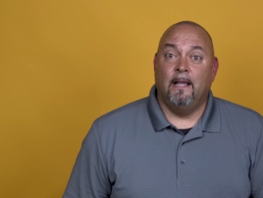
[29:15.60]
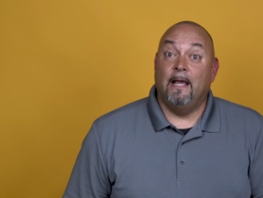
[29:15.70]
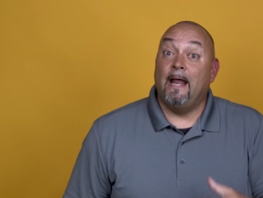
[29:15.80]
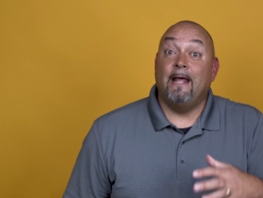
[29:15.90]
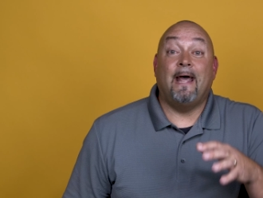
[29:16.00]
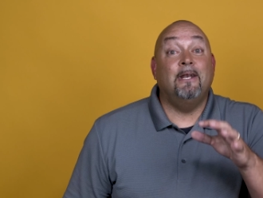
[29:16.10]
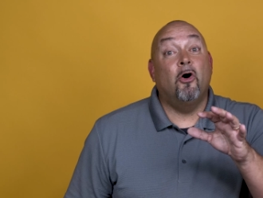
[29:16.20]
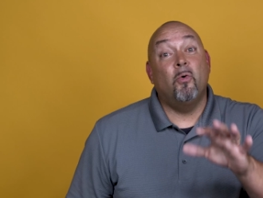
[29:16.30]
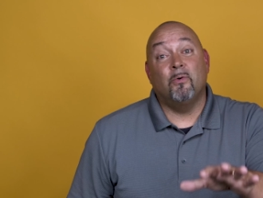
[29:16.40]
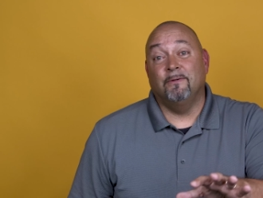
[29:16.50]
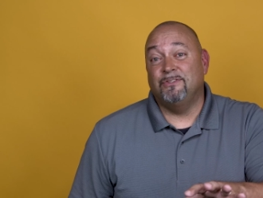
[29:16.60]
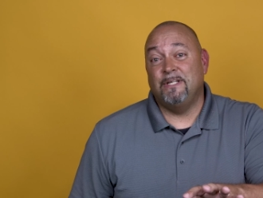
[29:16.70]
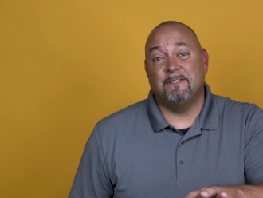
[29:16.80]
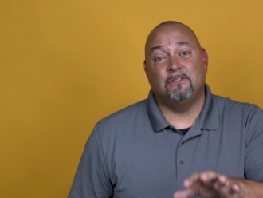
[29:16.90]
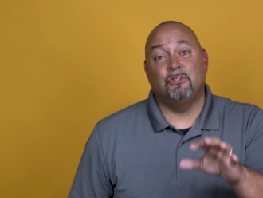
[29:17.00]
And, and I know,
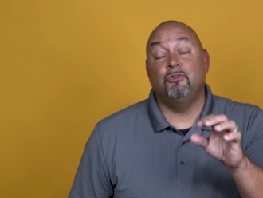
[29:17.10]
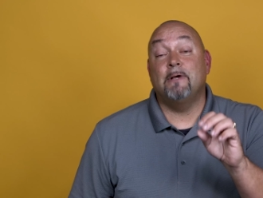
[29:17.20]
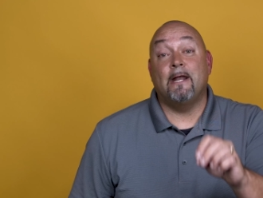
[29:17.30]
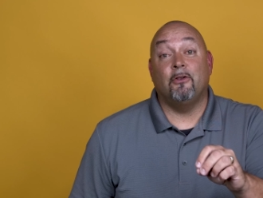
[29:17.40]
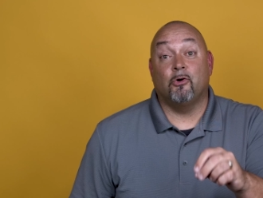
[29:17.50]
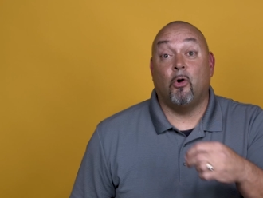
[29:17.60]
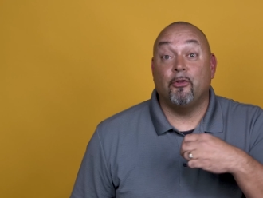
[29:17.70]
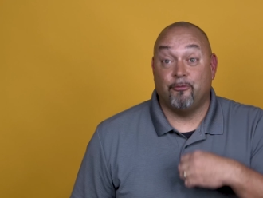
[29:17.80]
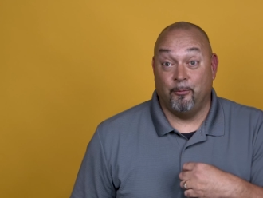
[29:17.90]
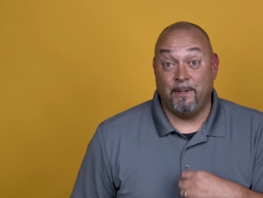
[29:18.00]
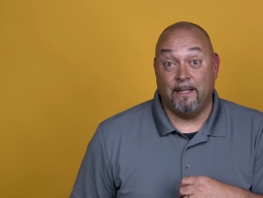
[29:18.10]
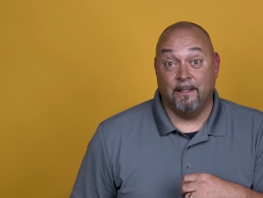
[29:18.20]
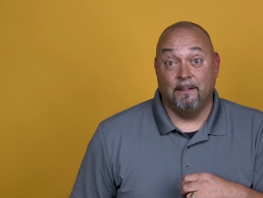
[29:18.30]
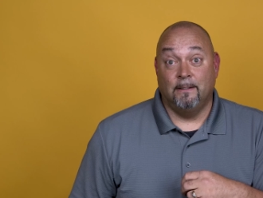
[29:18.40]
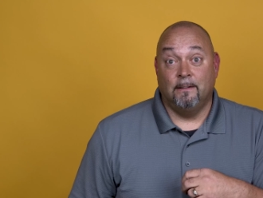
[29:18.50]
Jesus, that you died on the cross for
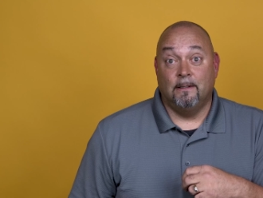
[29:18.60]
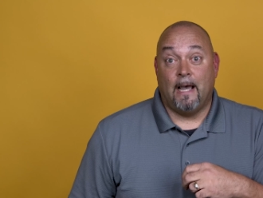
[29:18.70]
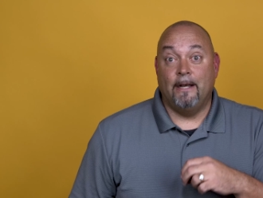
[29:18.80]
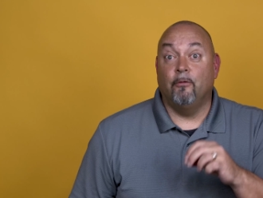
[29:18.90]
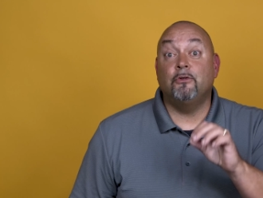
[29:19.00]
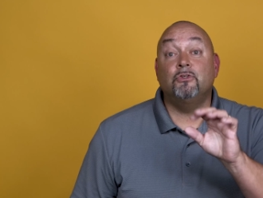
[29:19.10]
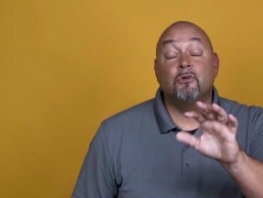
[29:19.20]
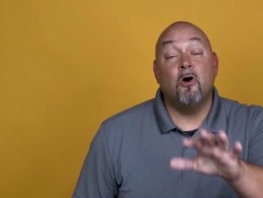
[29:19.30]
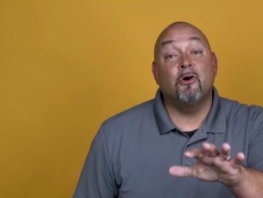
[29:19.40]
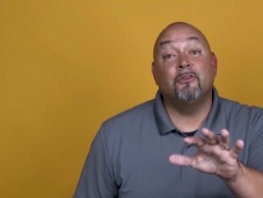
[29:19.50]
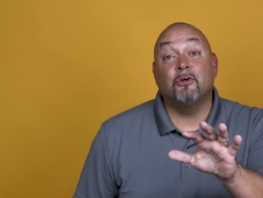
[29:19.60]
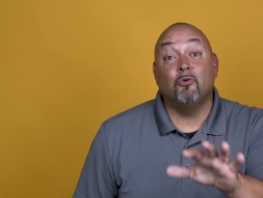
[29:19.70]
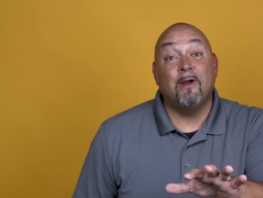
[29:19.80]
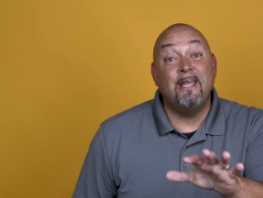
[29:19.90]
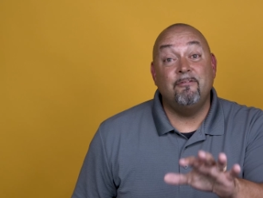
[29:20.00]
me. I know that you conquered the
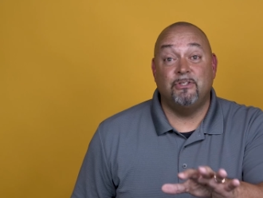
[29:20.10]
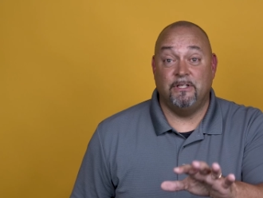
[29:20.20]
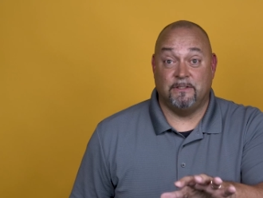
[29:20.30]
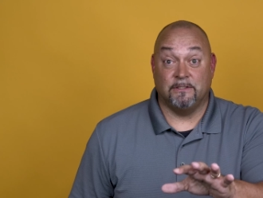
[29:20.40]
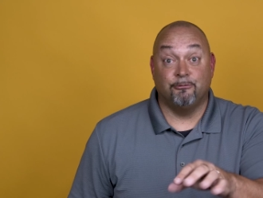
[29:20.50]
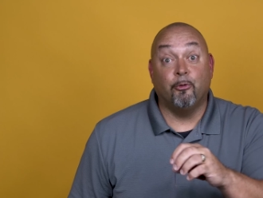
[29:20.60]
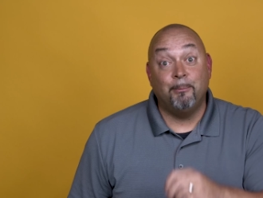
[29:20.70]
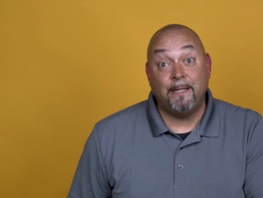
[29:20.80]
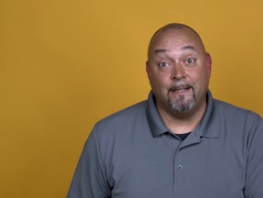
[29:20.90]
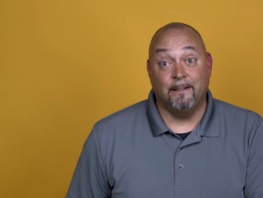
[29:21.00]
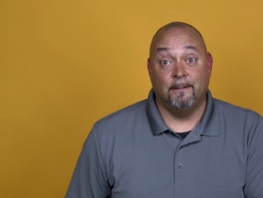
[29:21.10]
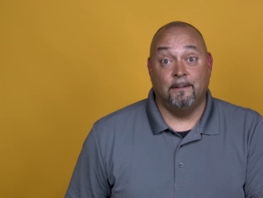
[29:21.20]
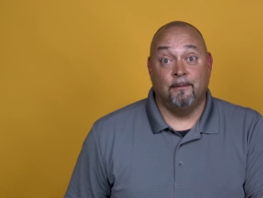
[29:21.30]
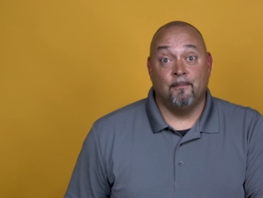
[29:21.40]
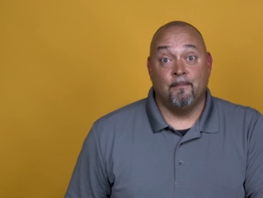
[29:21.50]
grave, Jesus, for me.
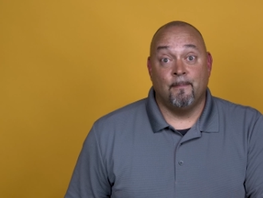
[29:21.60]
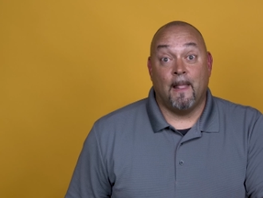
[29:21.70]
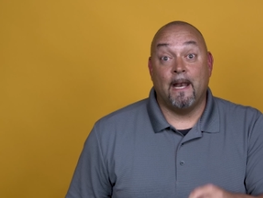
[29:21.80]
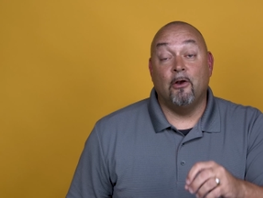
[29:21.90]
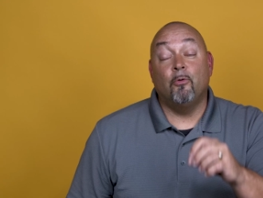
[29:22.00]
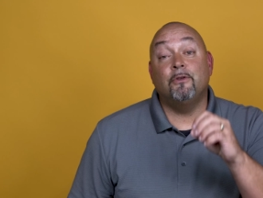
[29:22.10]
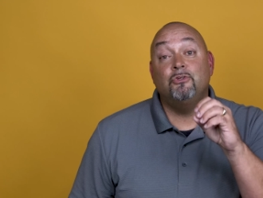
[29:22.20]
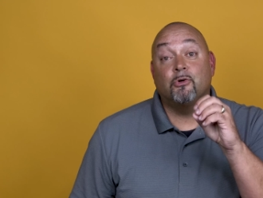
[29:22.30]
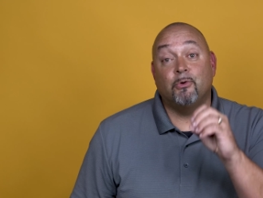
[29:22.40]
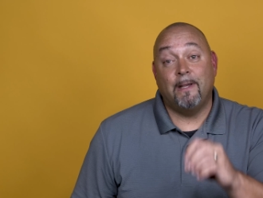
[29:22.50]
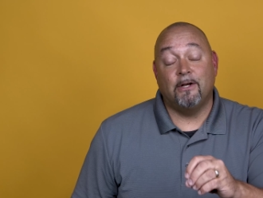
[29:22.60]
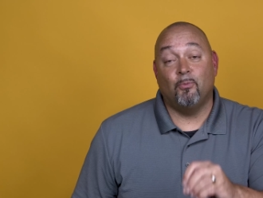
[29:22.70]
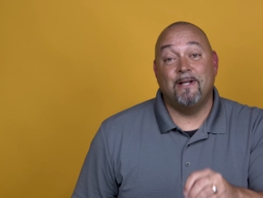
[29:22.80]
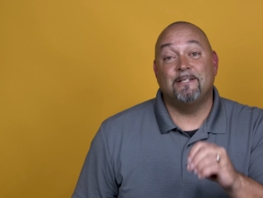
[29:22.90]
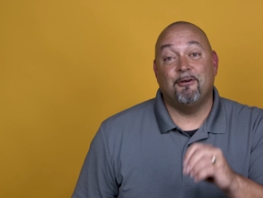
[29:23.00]
And I know that you created a
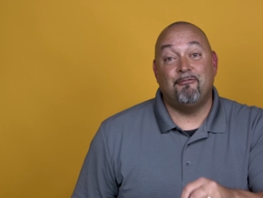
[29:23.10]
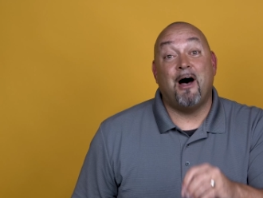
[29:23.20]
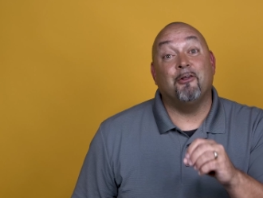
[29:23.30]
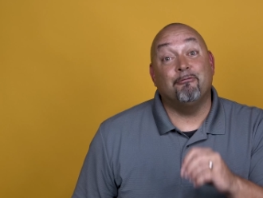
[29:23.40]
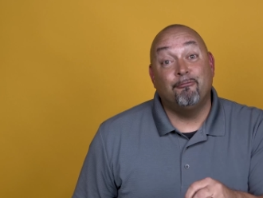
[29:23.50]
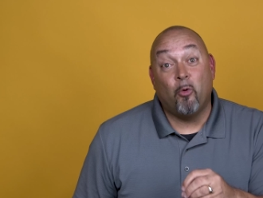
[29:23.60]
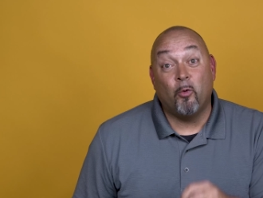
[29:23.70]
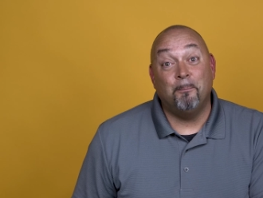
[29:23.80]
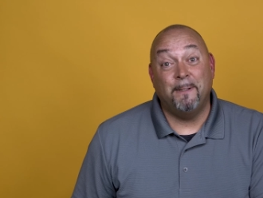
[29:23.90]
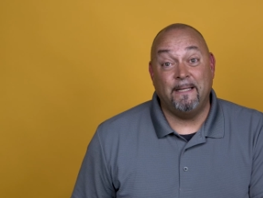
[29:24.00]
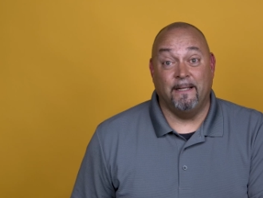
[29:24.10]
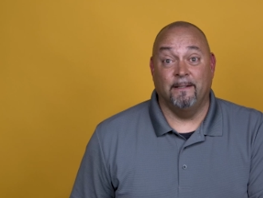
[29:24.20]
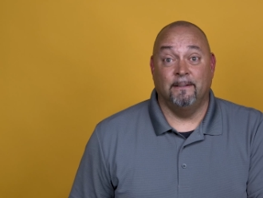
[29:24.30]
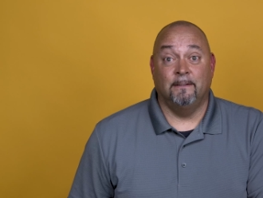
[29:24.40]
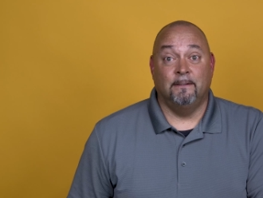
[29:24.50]
way to the Father for me.